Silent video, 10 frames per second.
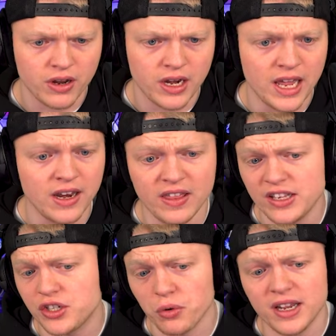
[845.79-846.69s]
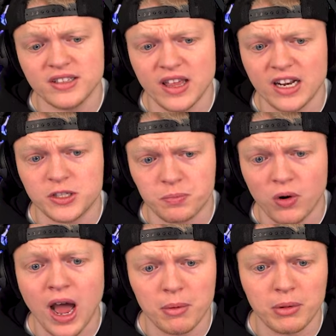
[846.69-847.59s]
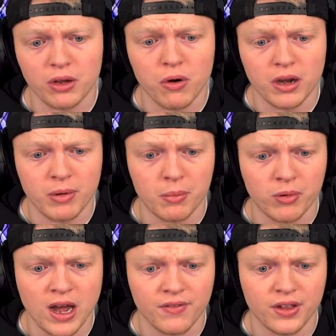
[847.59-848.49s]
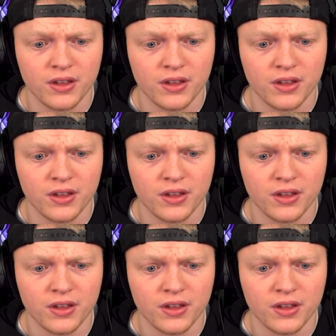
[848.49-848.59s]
Into these greens, and then it's probably going to be a profit.